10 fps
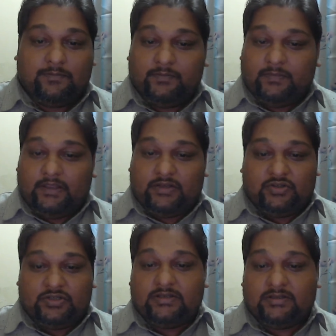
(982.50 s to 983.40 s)
and
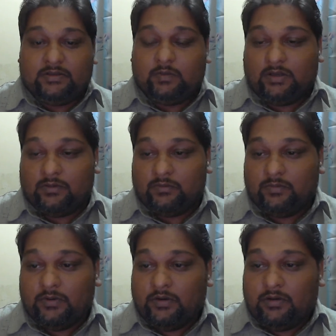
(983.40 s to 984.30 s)
she's the one,
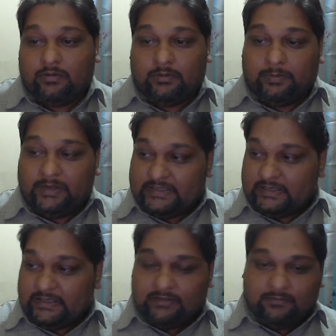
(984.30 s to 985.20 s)

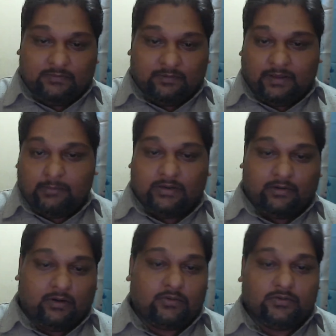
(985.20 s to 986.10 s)
basically the family
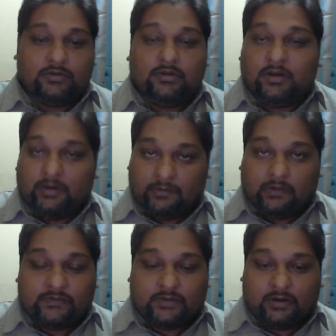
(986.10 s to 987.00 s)
around
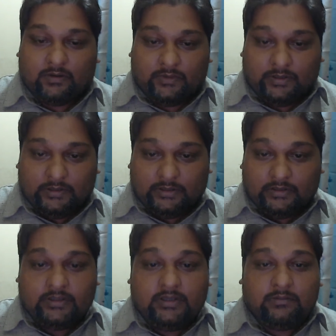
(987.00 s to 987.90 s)
revolves around her
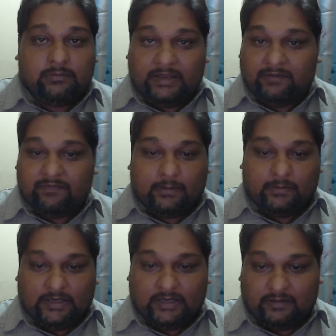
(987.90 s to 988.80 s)
main
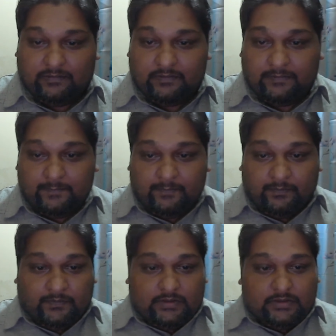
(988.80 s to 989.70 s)
family life.
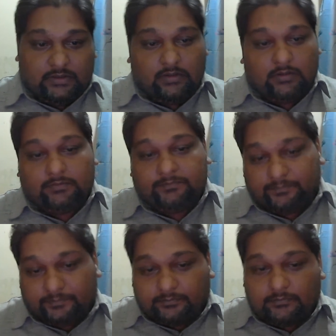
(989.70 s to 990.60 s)
So
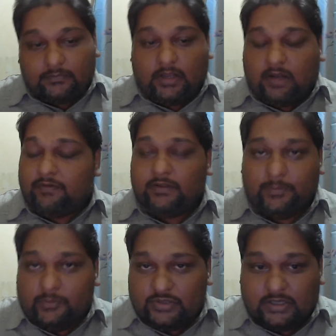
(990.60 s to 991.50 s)
after the
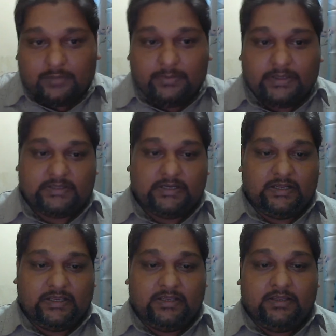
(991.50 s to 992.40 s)
puja,
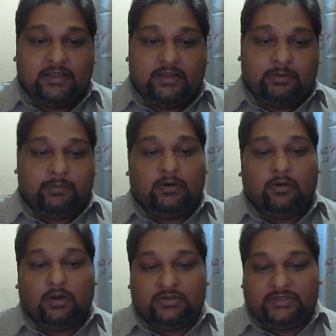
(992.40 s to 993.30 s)
basically people
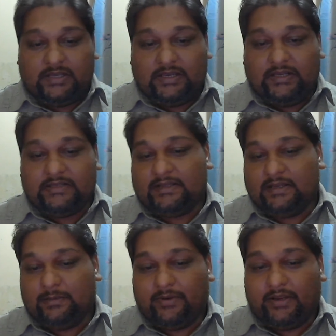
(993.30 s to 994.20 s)
go outside and
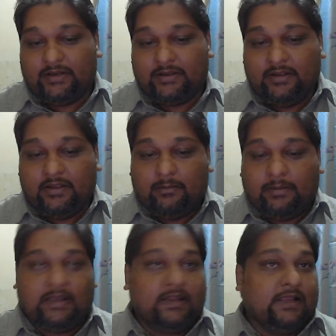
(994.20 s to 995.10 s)
celebrate
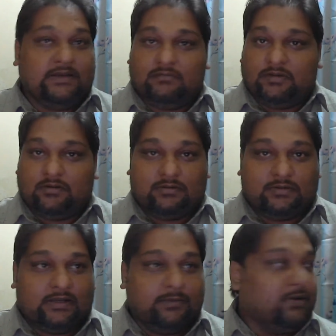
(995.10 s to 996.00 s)
by lighting,
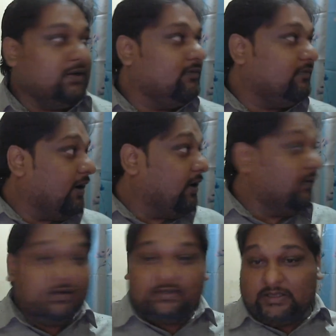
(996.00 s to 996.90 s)
celebrate
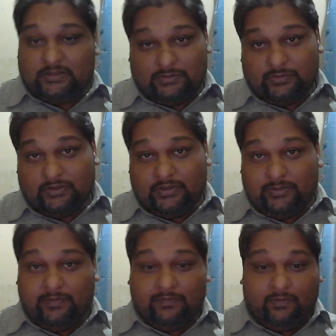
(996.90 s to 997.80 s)
fireworks, as you heard
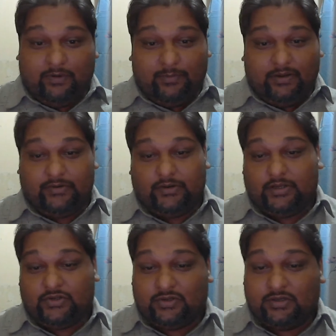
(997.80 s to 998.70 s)
before in my
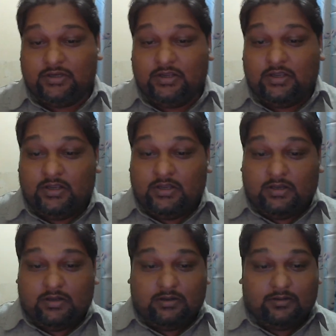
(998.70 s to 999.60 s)
introduction.
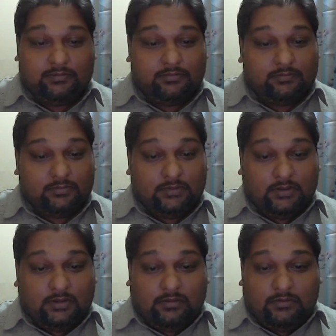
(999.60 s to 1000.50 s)
Uh,
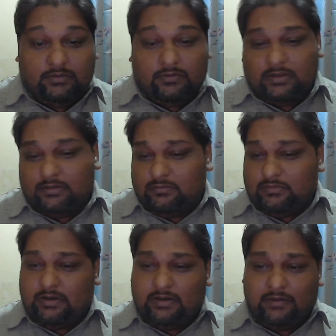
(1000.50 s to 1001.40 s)

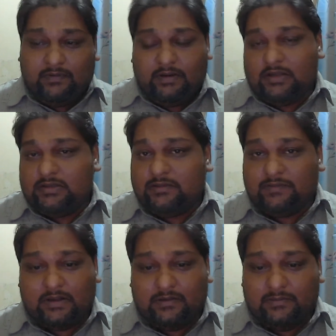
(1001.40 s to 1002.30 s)
there are different kinds of
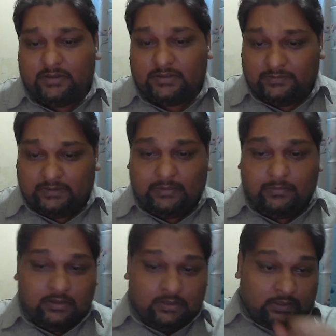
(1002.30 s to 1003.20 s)
fireworks
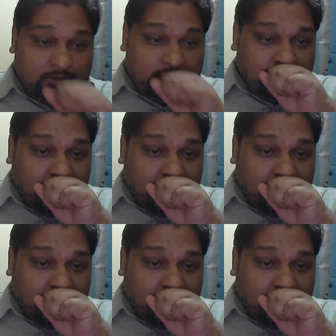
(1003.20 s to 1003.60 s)
available in India.